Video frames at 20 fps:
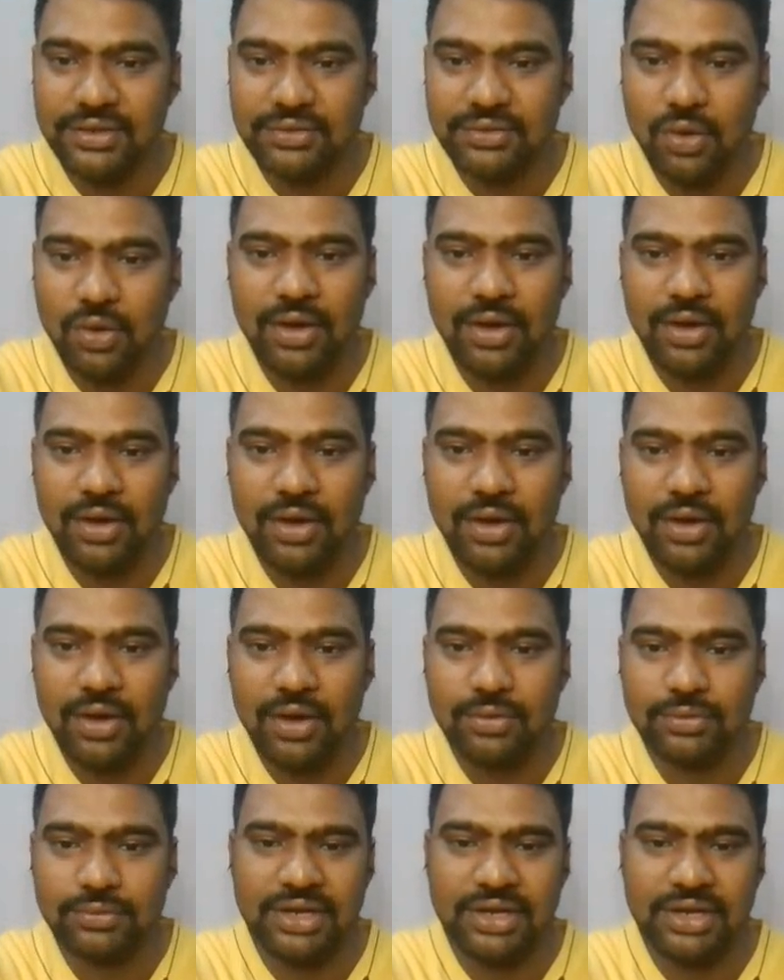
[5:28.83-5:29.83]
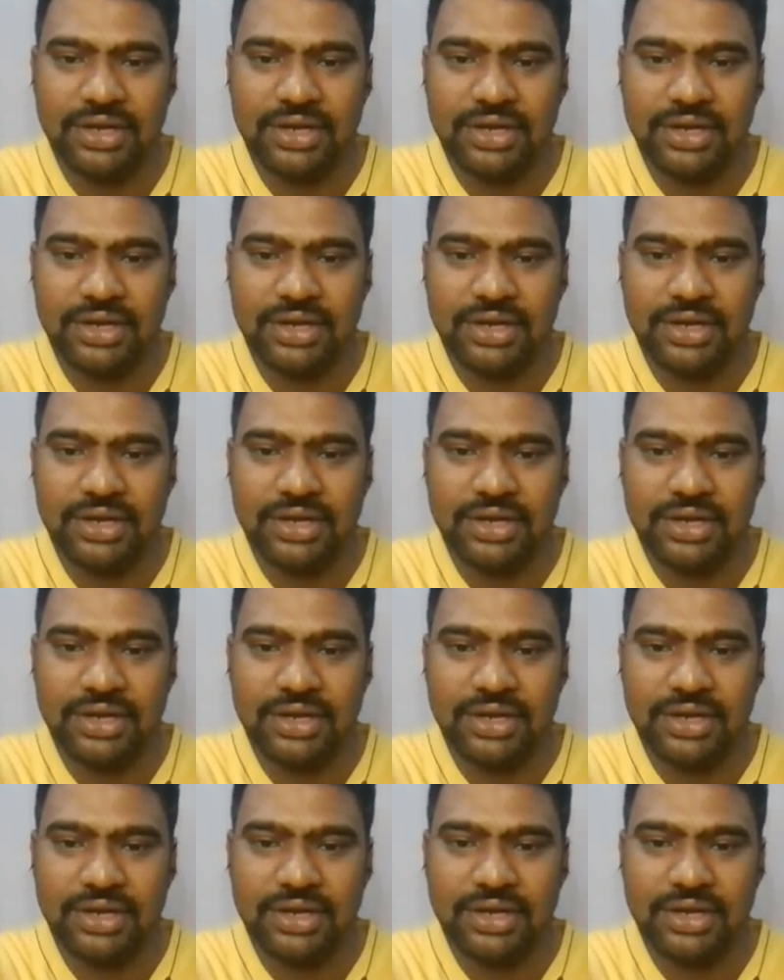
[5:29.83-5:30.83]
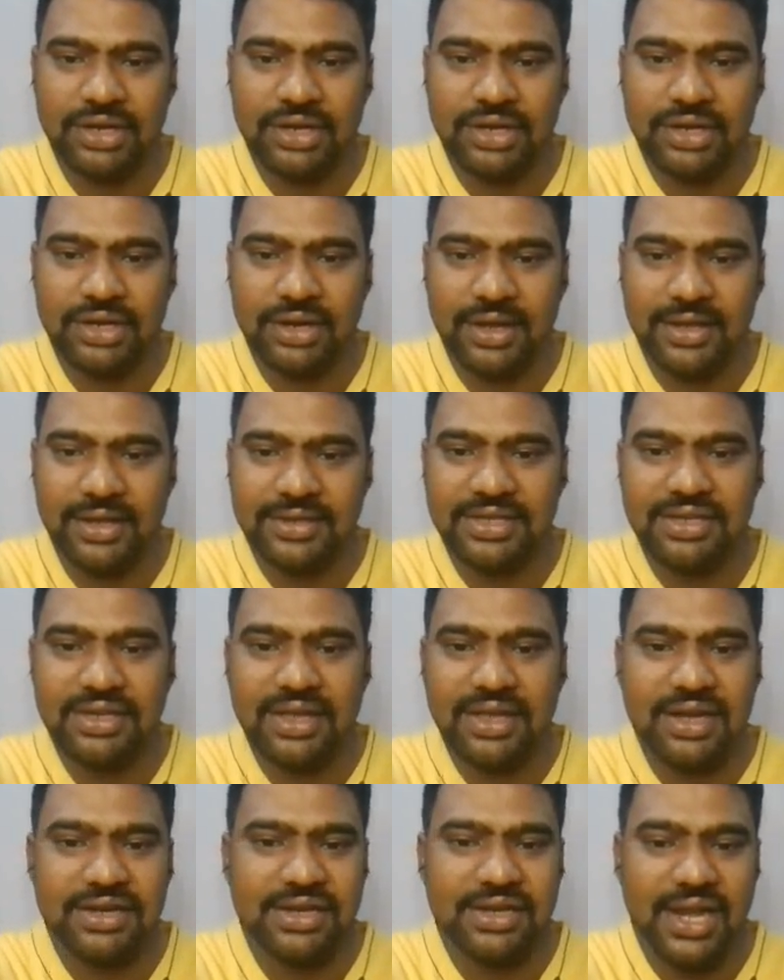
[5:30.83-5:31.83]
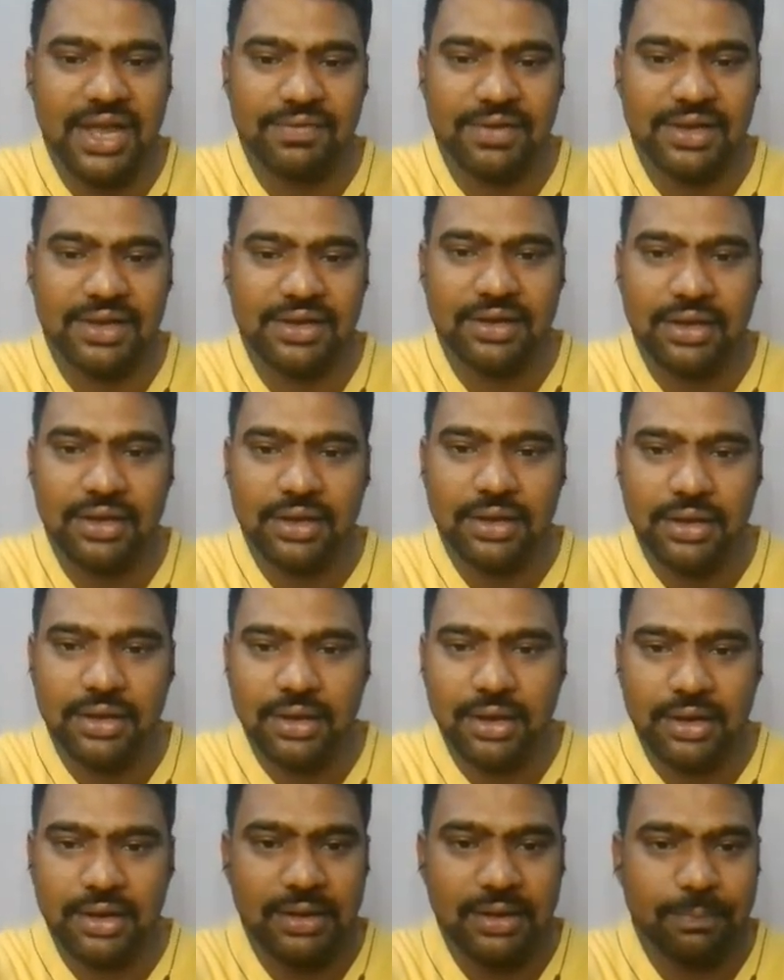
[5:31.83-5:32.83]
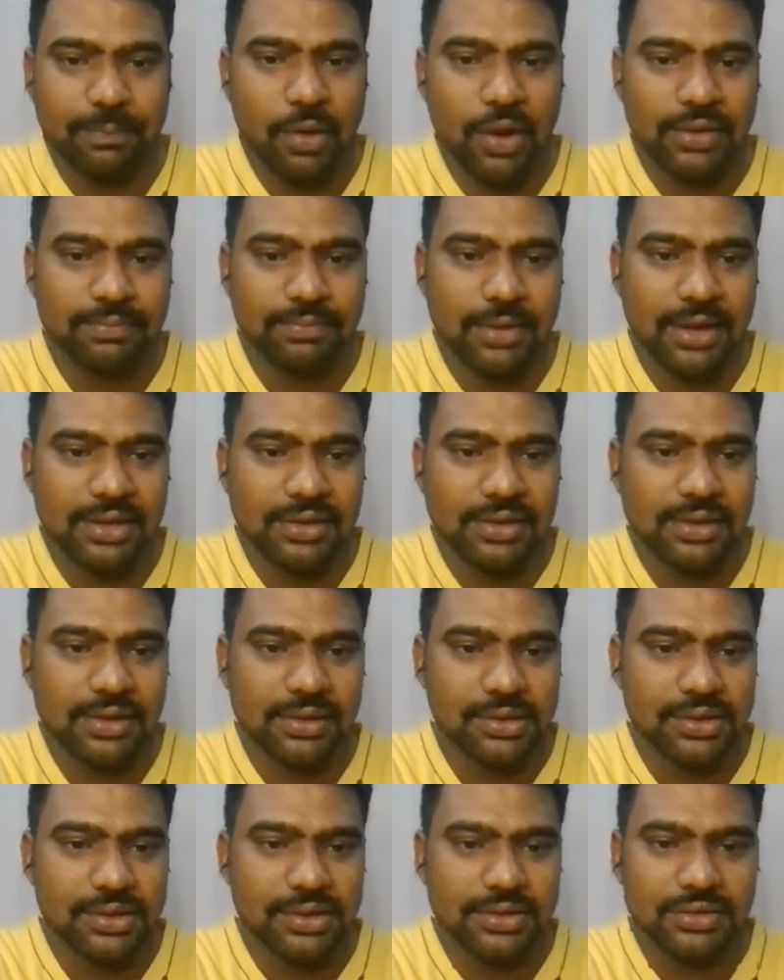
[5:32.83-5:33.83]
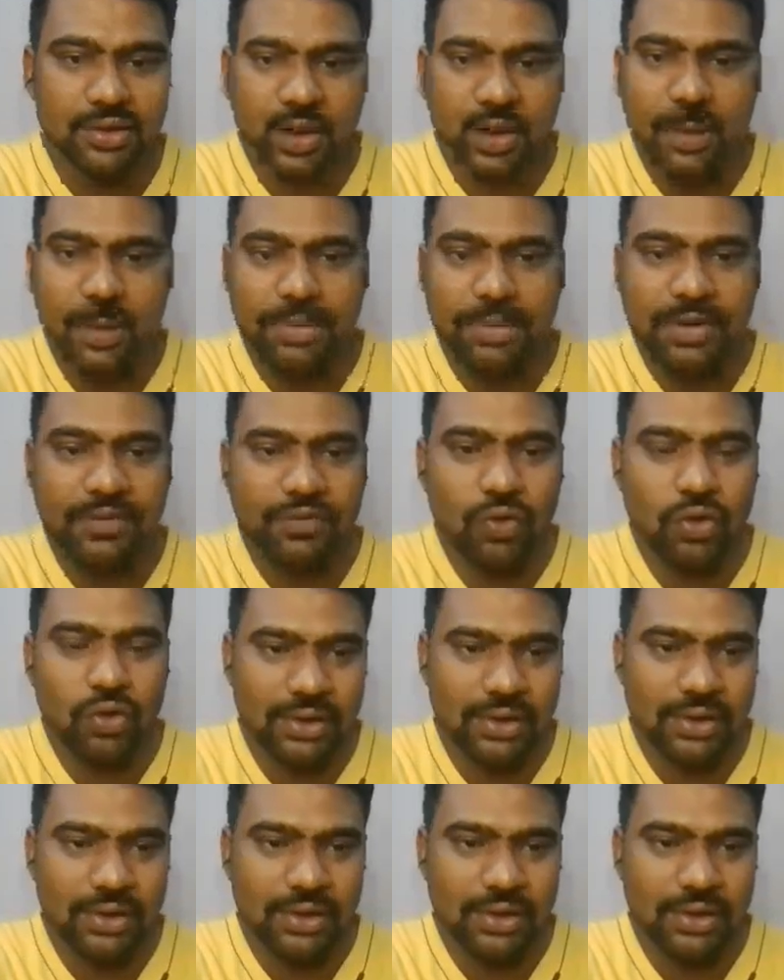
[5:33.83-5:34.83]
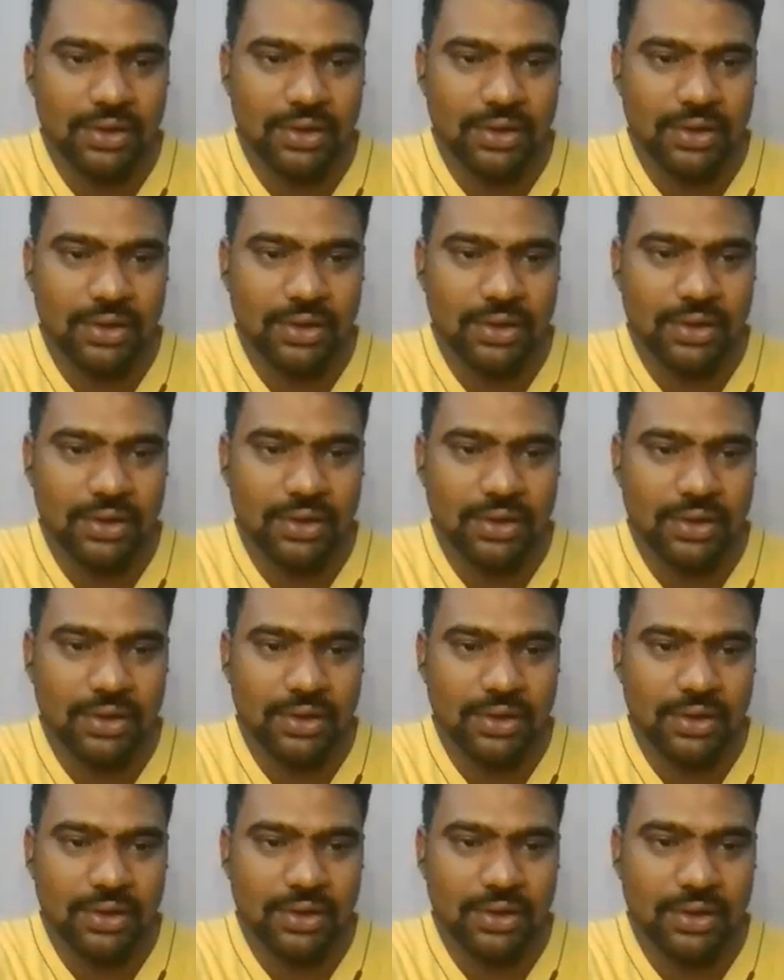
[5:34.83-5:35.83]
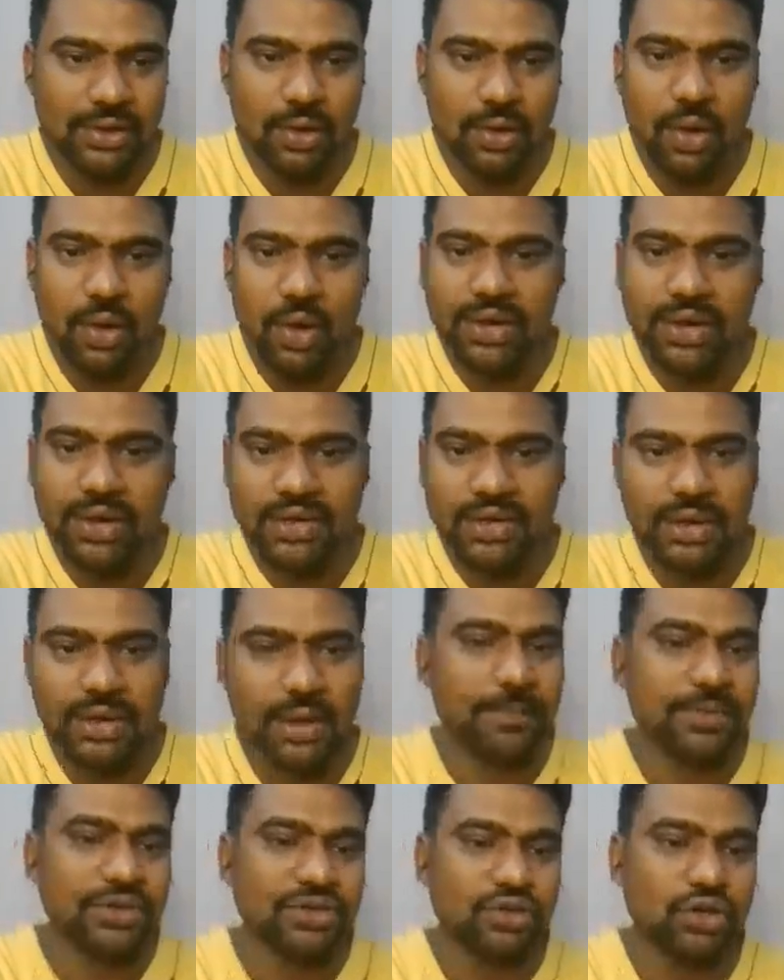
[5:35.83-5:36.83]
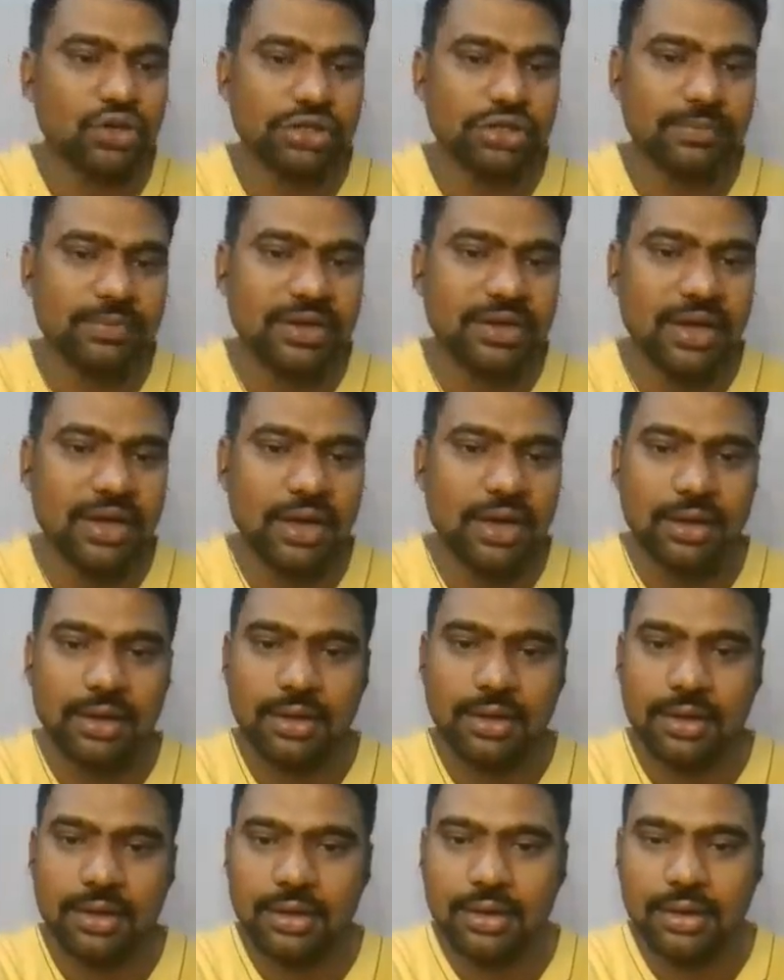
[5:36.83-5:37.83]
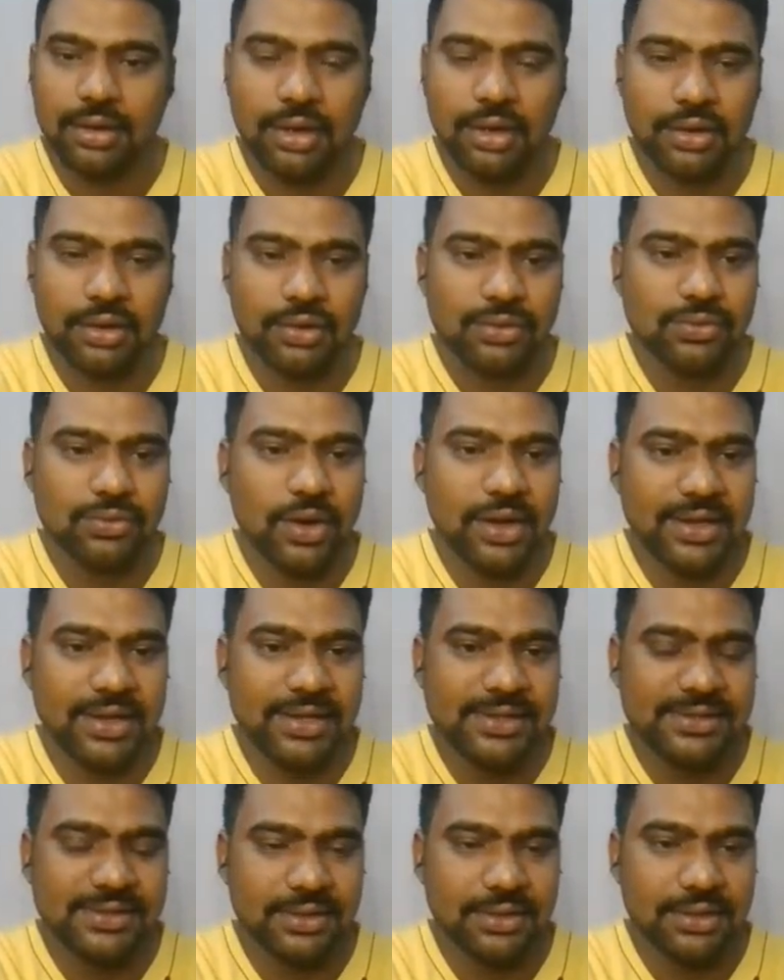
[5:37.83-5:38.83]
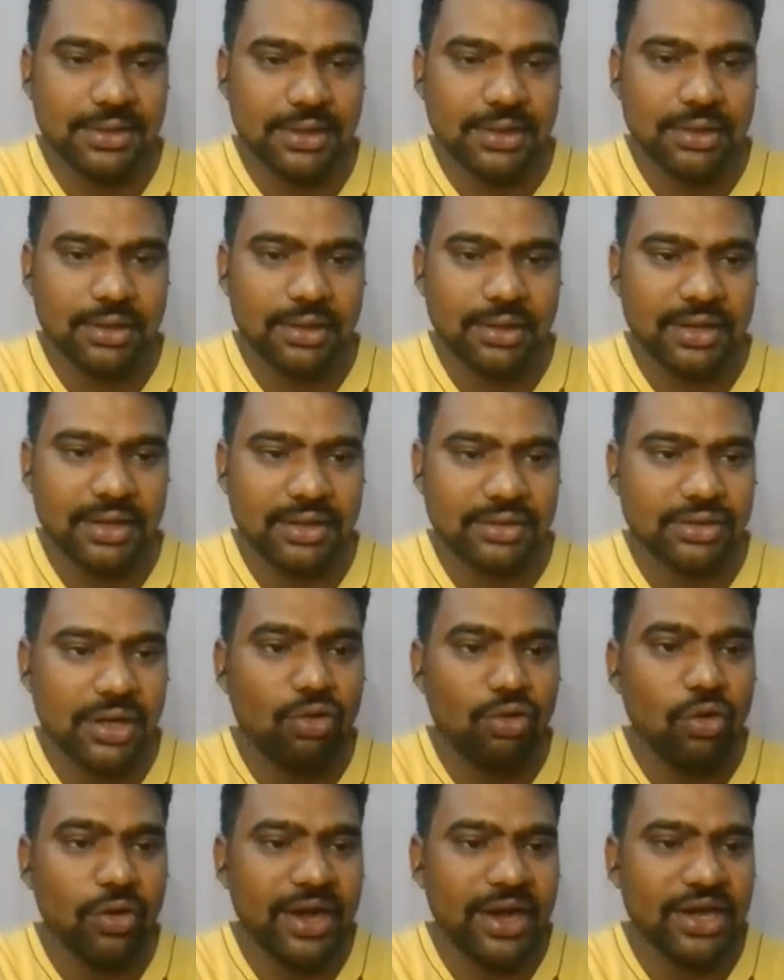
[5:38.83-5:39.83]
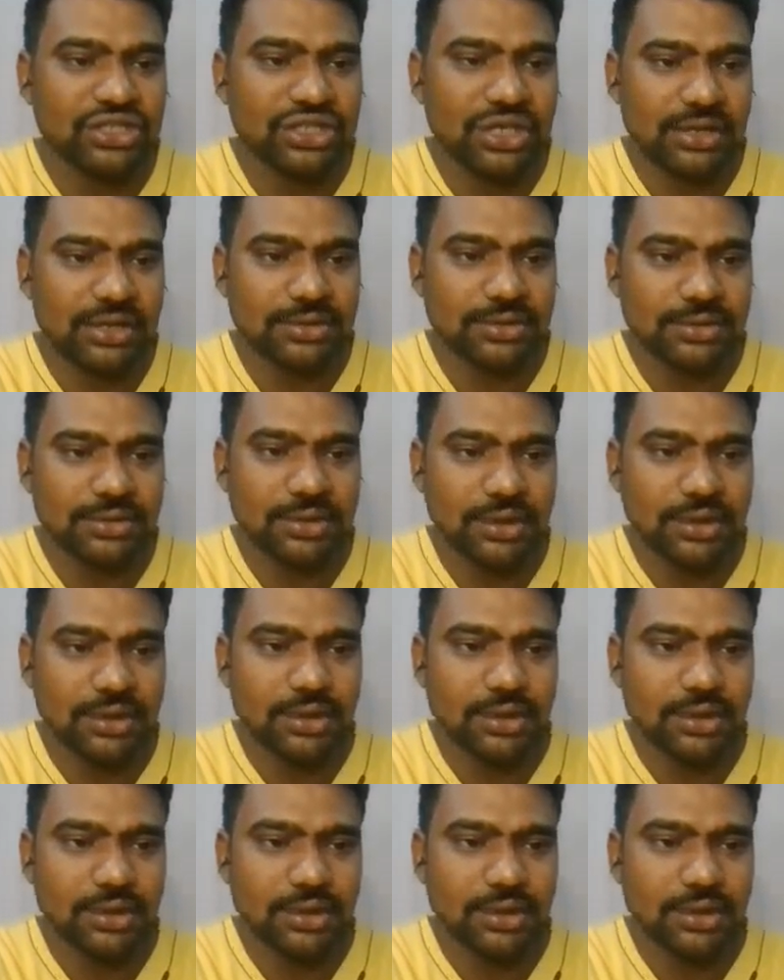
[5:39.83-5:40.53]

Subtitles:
So, and we have all other information like seniority level, department. So company phone number, we can have a chance to see all other company social media URLs, like the location,